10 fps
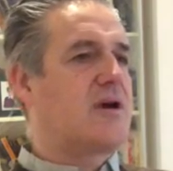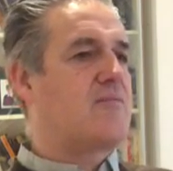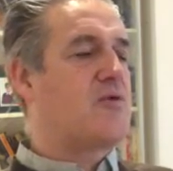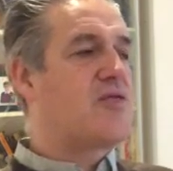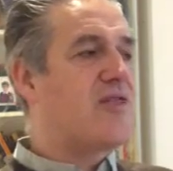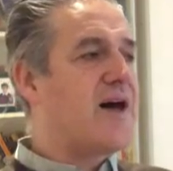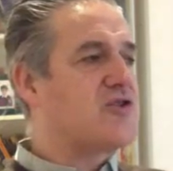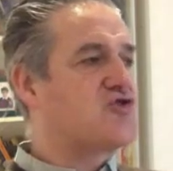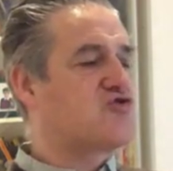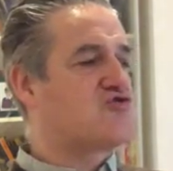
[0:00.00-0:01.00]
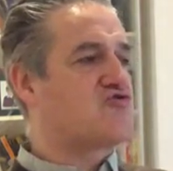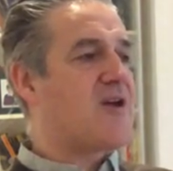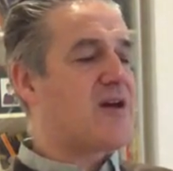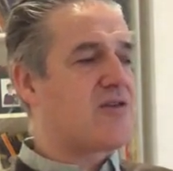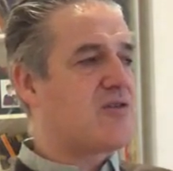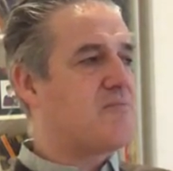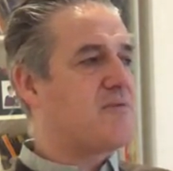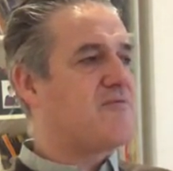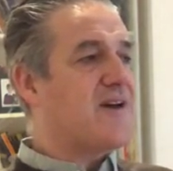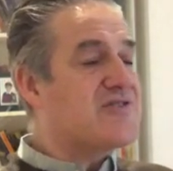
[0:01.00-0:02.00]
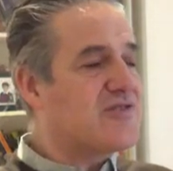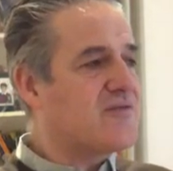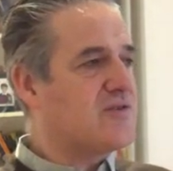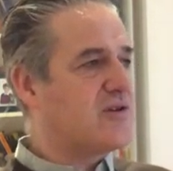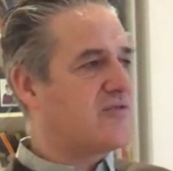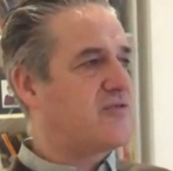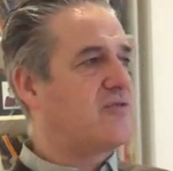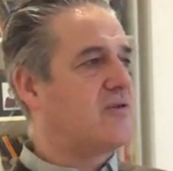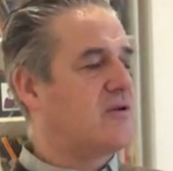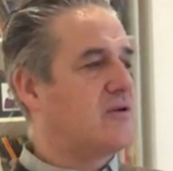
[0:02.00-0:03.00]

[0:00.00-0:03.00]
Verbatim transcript: And with that strength and pervasiveness,